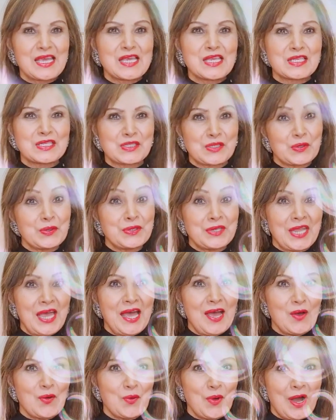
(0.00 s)
So
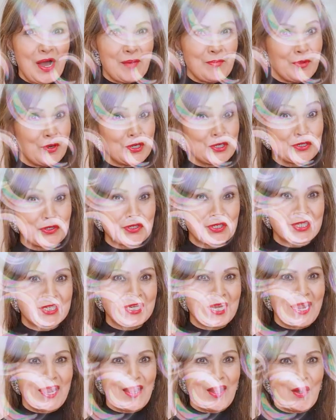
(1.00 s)
now I'm going to
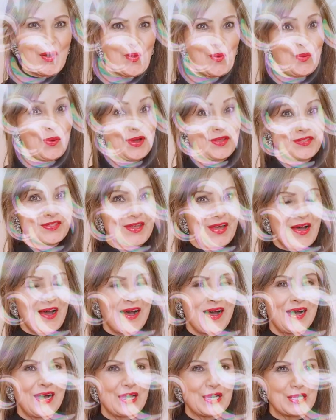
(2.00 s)
share what the
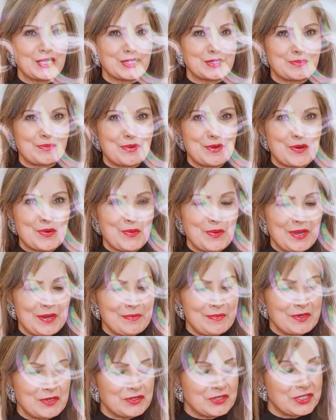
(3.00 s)
Holy Spirit want
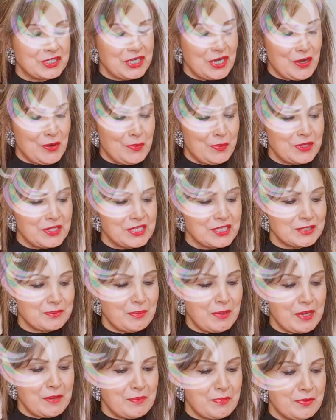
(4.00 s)
me to share with his
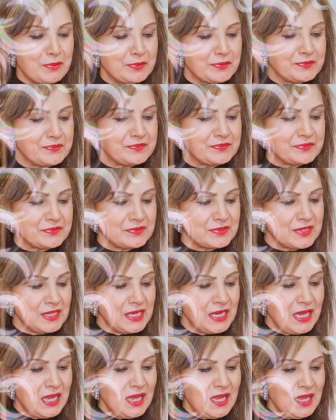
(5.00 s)
people.
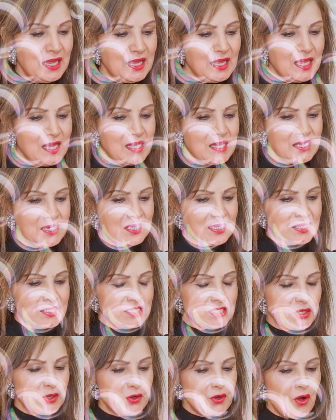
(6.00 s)

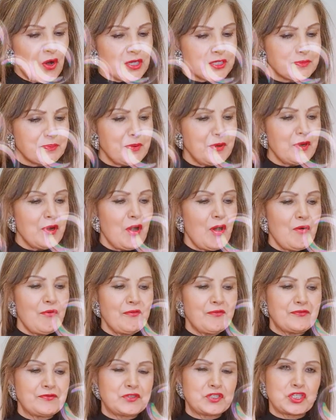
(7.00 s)
So Gospel of
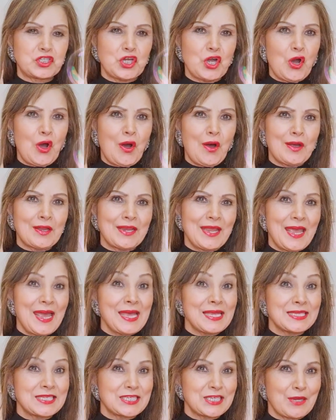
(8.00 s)
John
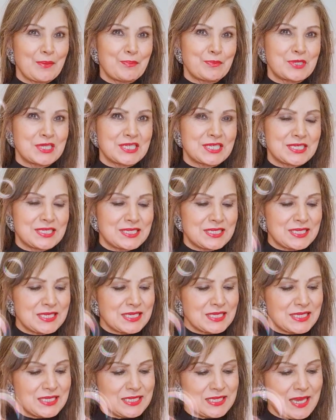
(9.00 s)
and chapter
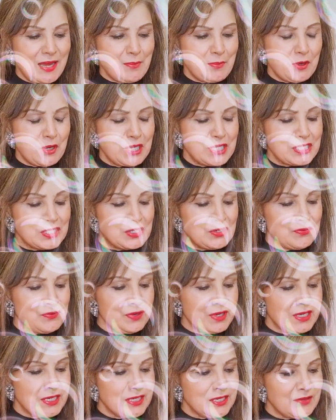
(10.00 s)
6, and I'm going to
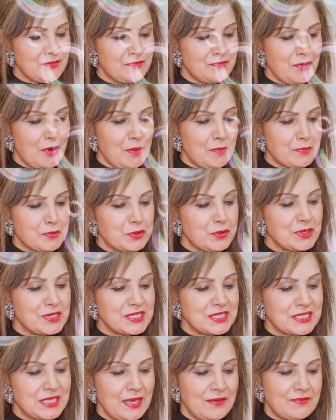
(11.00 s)
read it from
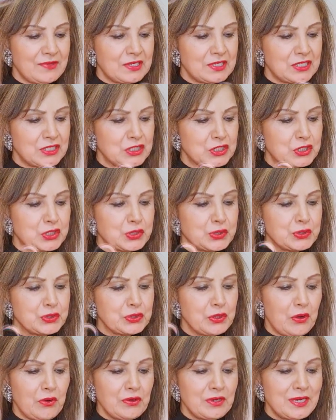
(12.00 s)
27. Do
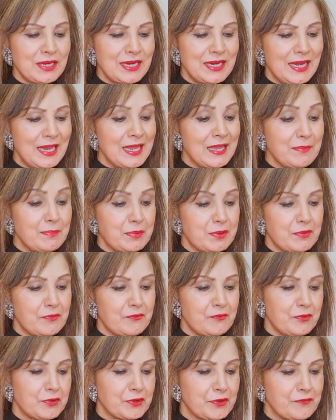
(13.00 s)
not labor
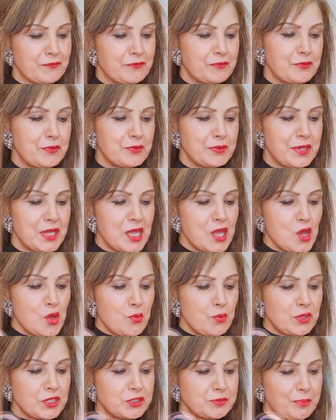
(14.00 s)
for the food
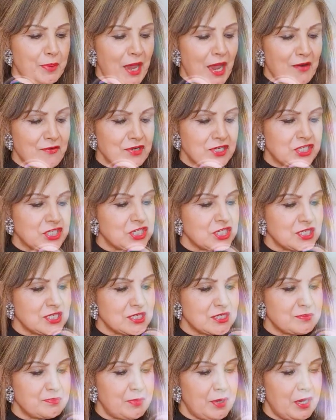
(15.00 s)
which
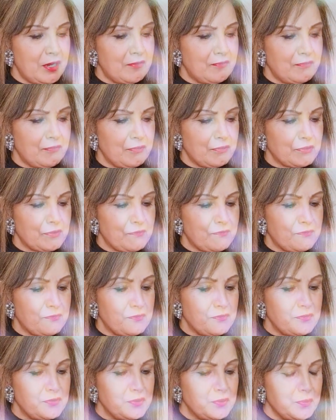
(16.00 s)
perishes, but for the
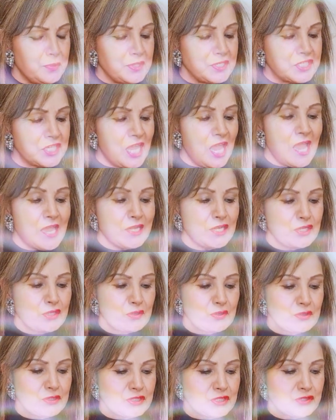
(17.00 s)
food which
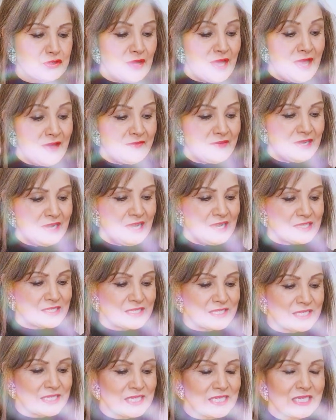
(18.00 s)
endures to
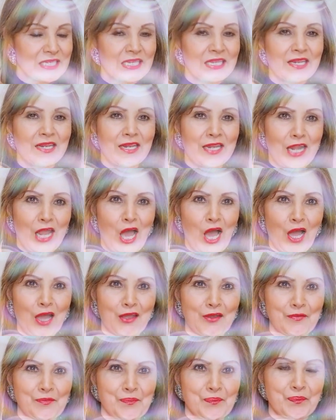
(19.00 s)
everlasting
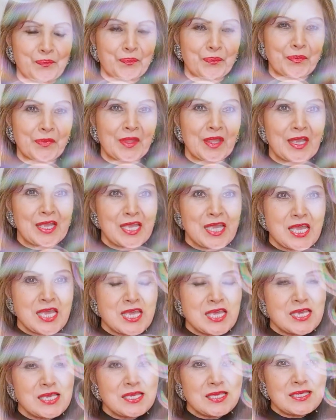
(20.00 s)
life.
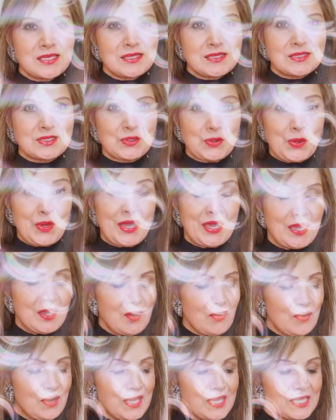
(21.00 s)
So
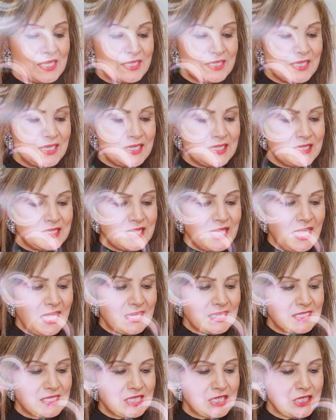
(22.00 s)
here he said
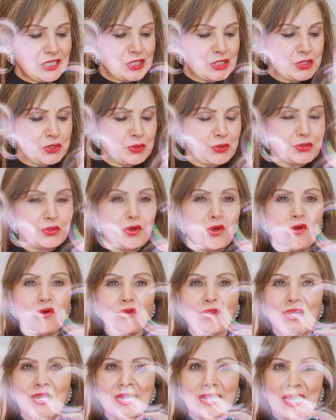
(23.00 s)
that do
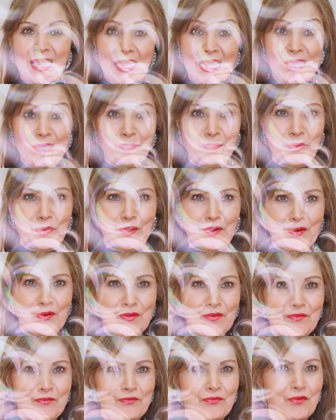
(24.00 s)
not
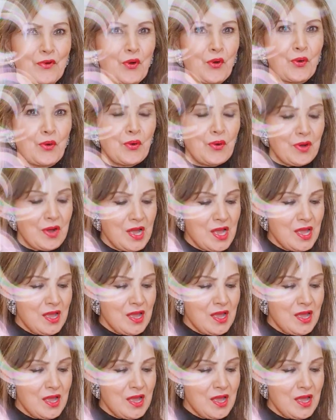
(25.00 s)
labor for